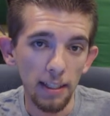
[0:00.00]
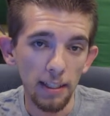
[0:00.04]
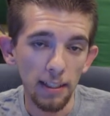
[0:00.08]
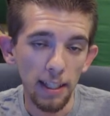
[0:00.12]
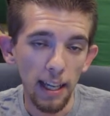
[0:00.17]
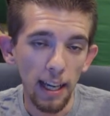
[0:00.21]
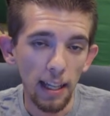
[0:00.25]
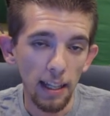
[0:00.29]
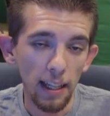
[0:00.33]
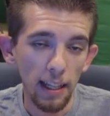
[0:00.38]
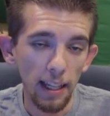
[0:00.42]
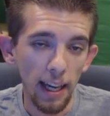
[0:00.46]

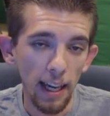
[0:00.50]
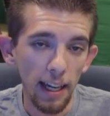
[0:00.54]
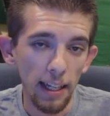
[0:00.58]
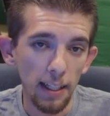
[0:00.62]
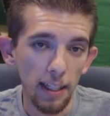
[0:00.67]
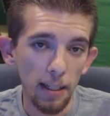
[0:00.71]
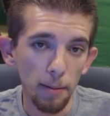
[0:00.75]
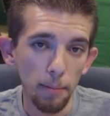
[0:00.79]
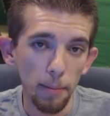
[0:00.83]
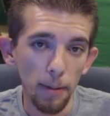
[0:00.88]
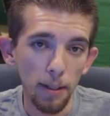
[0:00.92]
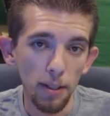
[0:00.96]
sadly I
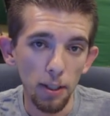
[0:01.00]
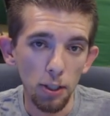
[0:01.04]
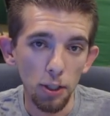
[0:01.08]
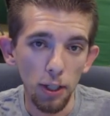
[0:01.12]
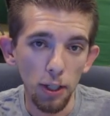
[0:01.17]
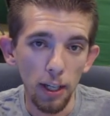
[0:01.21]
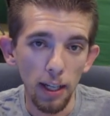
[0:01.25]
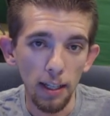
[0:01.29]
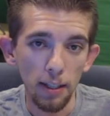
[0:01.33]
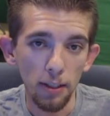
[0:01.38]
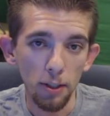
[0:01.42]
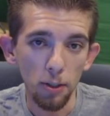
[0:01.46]
did miss a
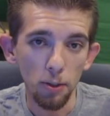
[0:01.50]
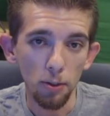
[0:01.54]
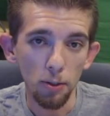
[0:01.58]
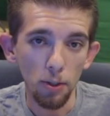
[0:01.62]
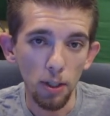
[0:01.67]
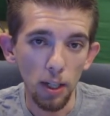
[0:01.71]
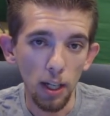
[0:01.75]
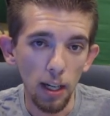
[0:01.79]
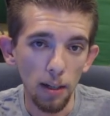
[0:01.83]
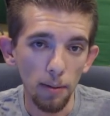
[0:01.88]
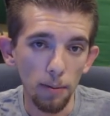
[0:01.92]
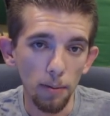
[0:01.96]
chance to
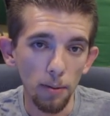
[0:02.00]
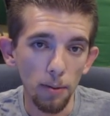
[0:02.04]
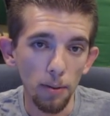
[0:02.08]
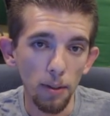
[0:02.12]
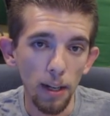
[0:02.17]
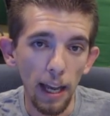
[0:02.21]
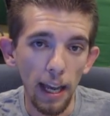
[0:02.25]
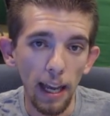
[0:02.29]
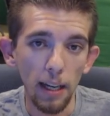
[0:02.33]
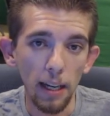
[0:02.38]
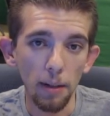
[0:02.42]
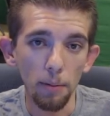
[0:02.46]

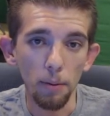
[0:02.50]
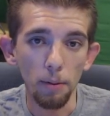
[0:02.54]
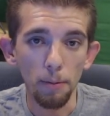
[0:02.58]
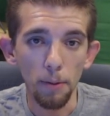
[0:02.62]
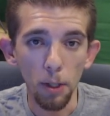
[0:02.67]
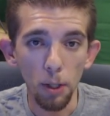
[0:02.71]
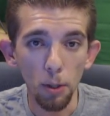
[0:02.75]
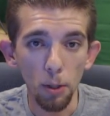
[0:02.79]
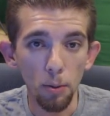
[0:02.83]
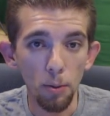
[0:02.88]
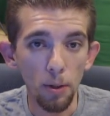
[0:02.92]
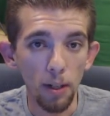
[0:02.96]
cover and
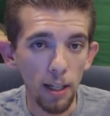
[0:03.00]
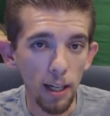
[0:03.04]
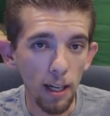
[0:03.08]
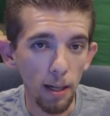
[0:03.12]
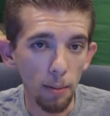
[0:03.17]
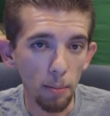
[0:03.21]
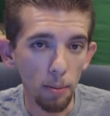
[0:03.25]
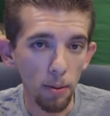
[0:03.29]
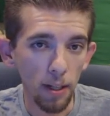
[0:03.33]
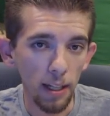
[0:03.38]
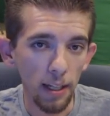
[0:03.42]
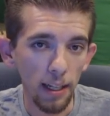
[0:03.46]
review a
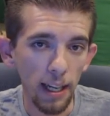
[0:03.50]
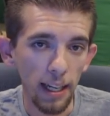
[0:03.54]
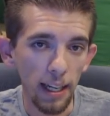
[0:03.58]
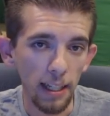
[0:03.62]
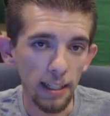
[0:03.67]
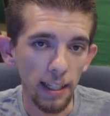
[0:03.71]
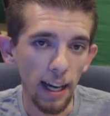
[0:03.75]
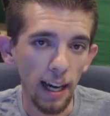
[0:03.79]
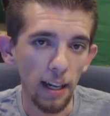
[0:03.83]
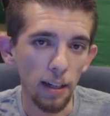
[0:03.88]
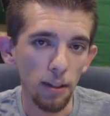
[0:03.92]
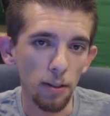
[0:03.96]
couple Kinect
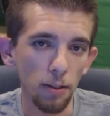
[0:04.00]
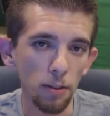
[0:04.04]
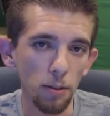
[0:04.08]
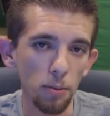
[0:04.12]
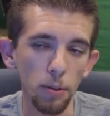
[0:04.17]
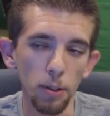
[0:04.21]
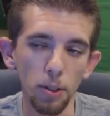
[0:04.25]
titles,